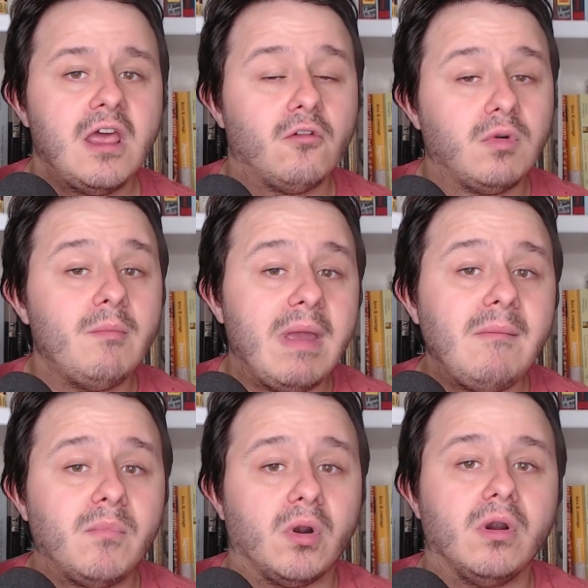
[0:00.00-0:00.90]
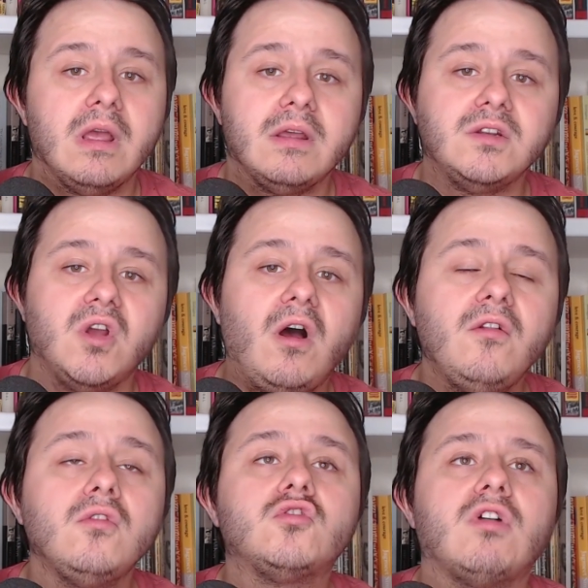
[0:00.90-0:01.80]
Remember,
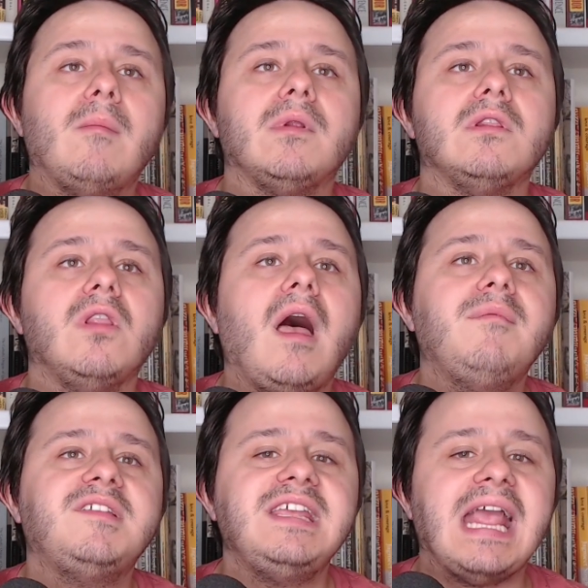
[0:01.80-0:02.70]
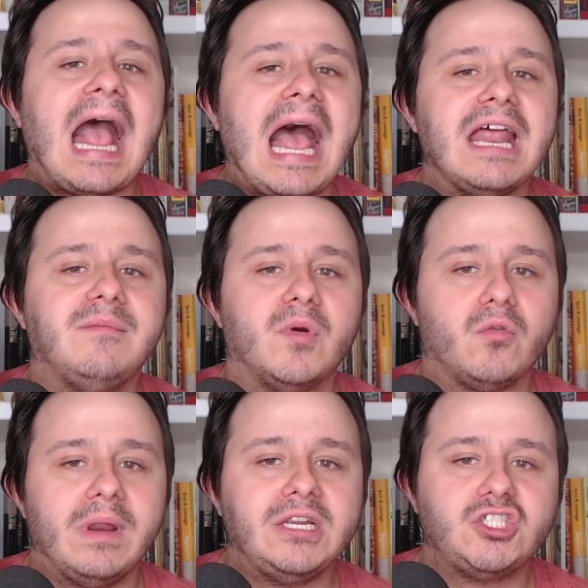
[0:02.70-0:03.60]
Donald Trump loves the
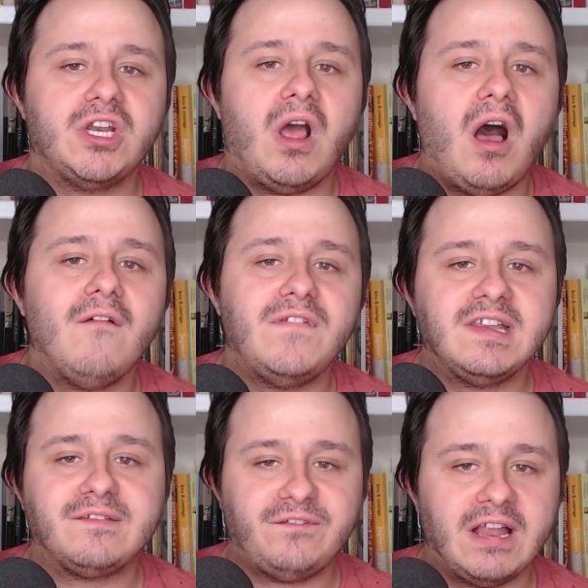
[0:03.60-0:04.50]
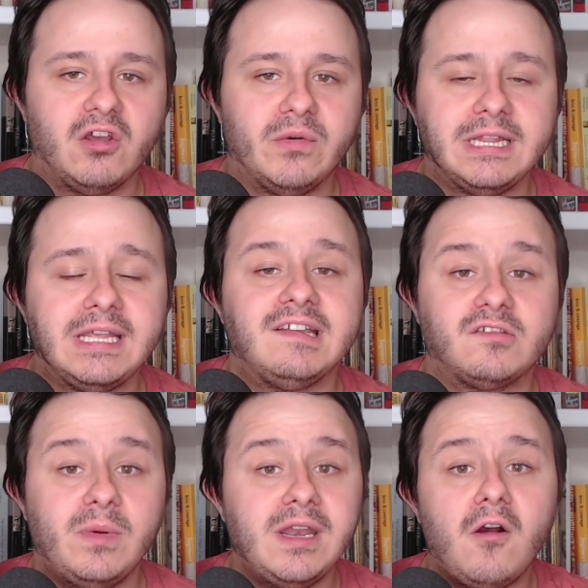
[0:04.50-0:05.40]
admiration of his fellow
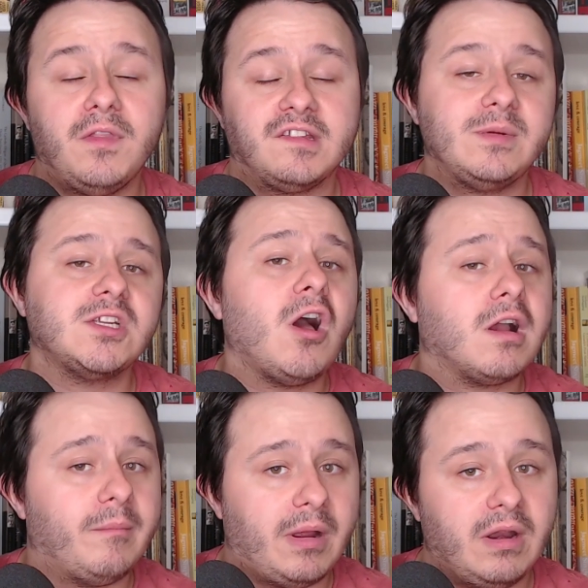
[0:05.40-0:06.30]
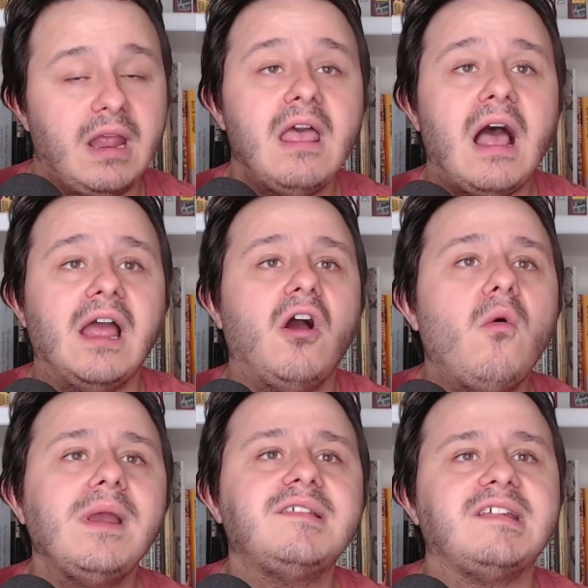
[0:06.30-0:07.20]
elites. We know this, we talk about it. I
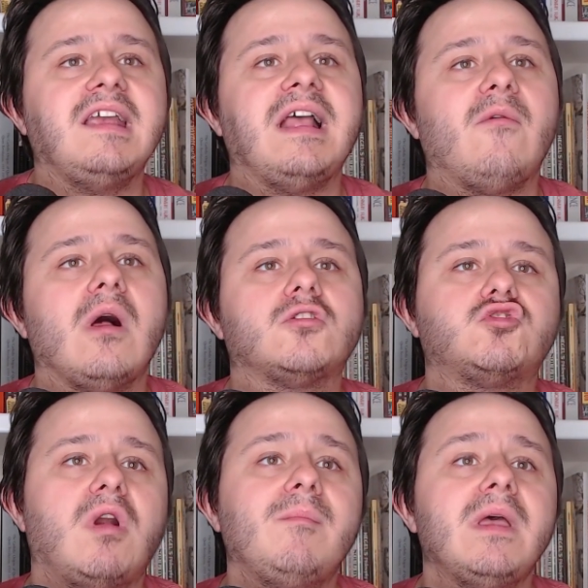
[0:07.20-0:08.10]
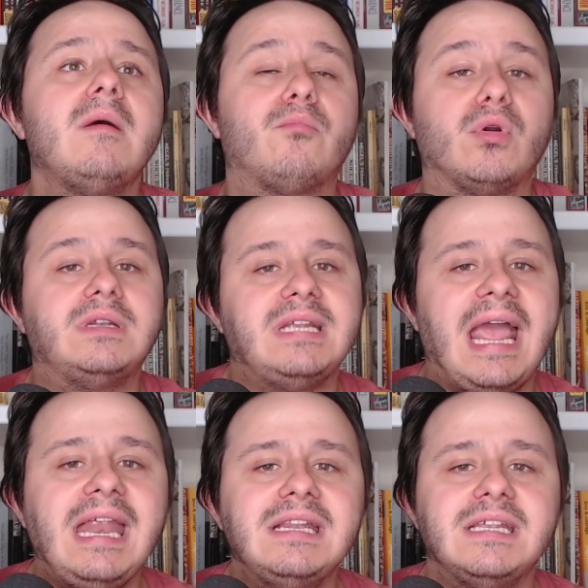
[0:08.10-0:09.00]
always say that while Trump
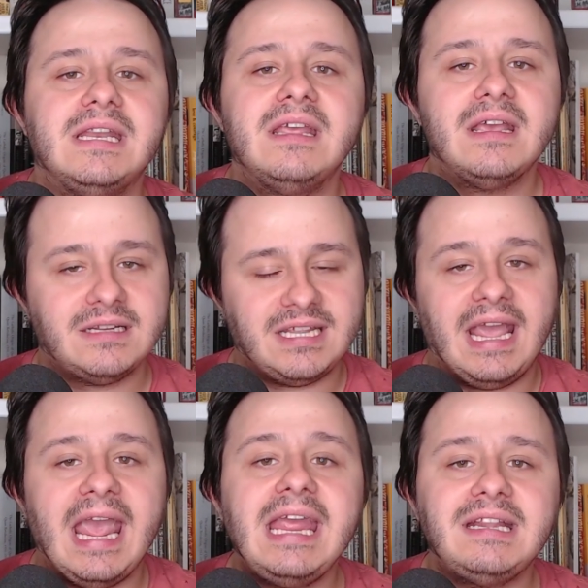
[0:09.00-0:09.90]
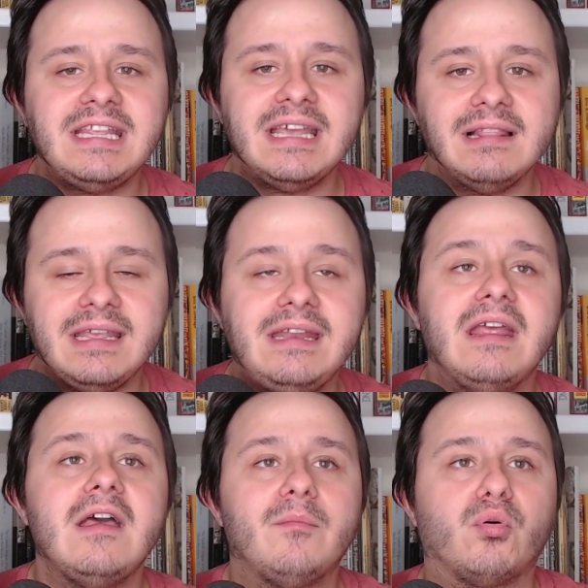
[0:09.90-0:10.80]
pretended to hate the elite,
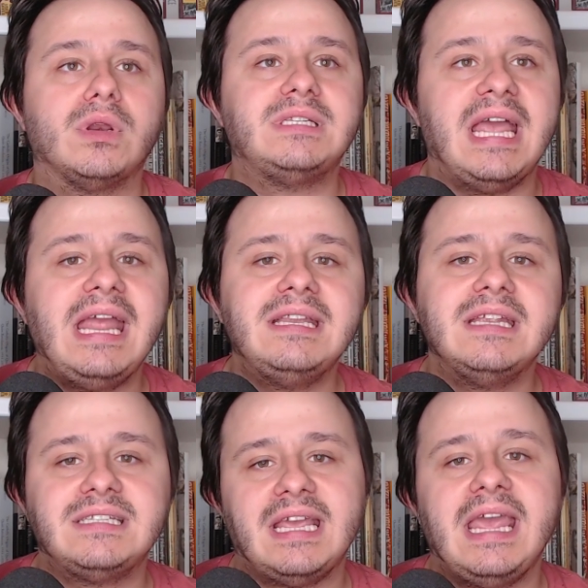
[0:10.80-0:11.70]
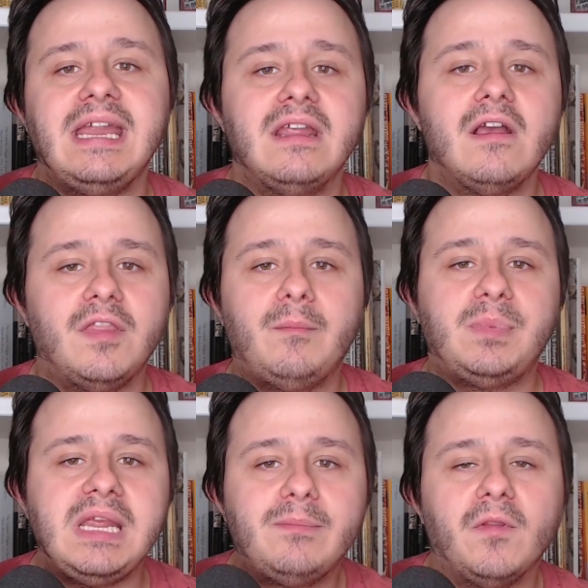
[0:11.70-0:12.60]
pretended to hate the
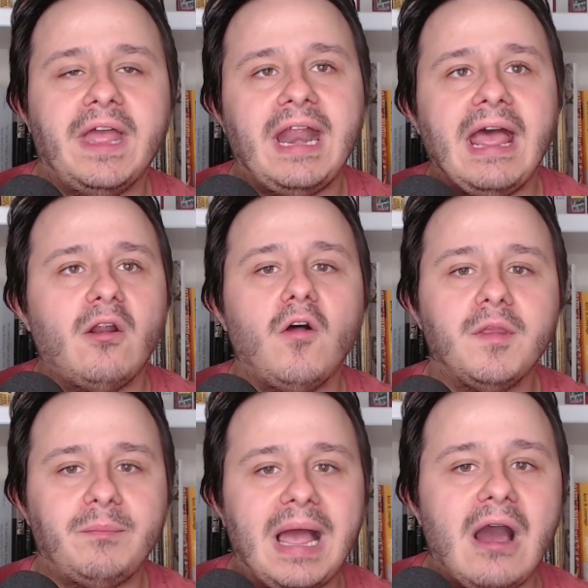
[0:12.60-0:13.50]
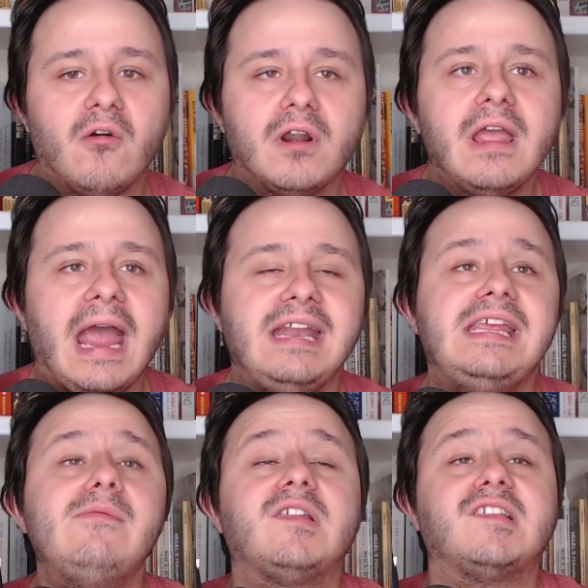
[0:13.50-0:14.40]
people that had all the power, and
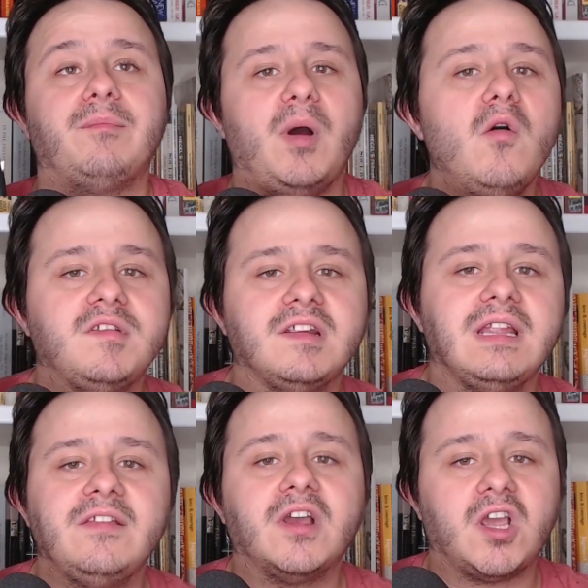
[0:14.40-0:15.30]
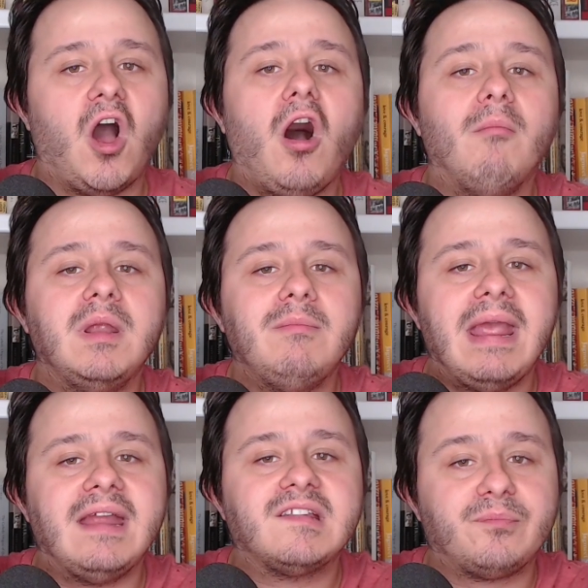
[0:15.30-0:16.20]
he was supposedly the common
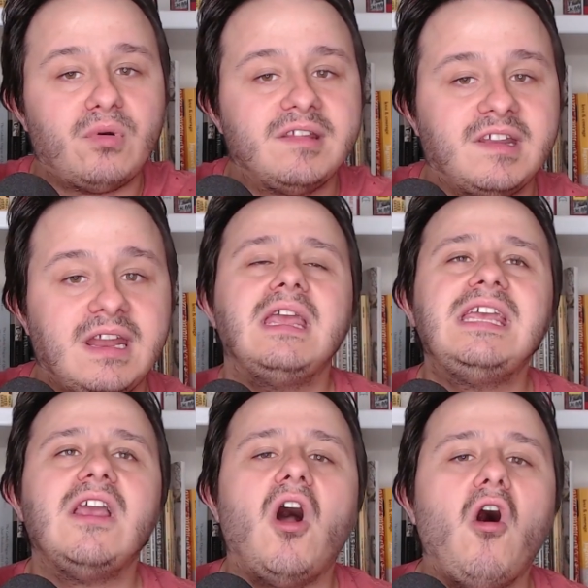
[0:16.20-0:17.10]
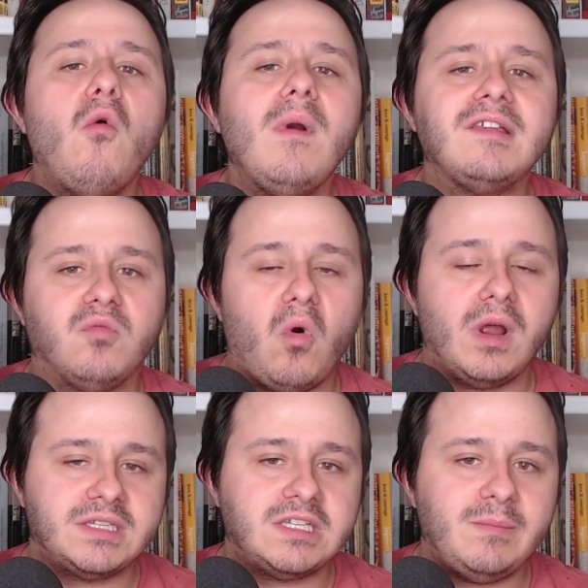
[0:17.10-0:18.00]
man's president, he always
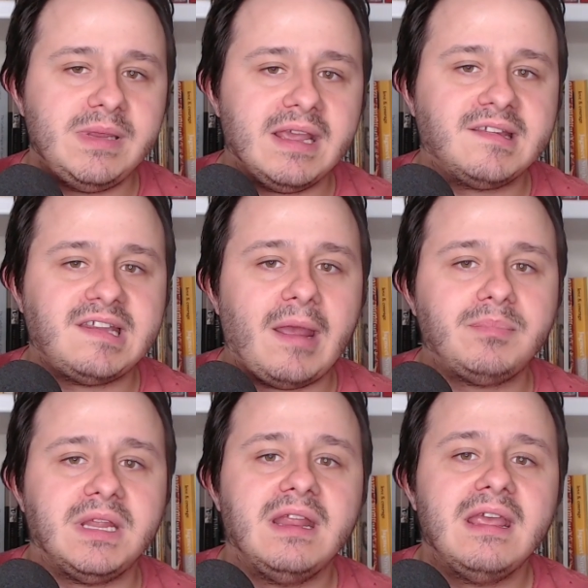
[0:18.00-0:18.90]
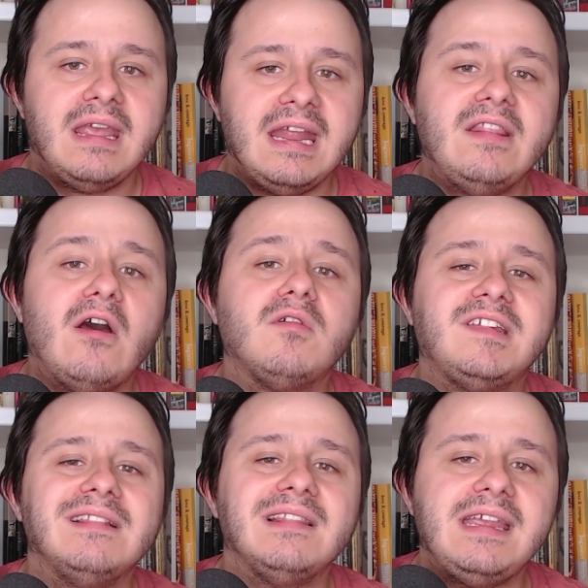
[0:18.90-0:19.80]
wanted to be accepted in those
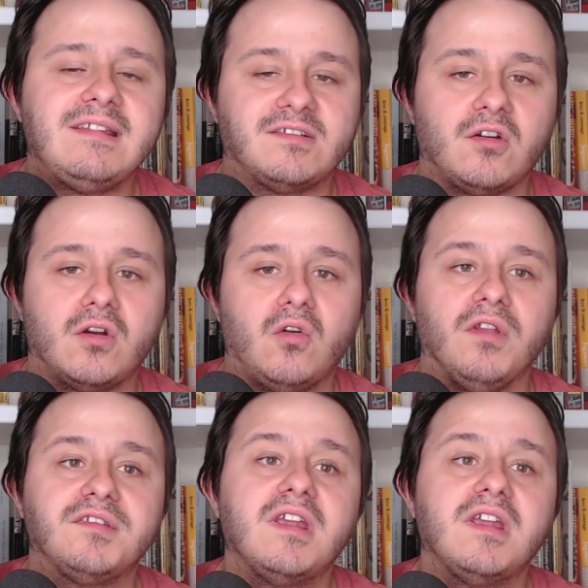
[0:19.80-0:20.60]
elite circles.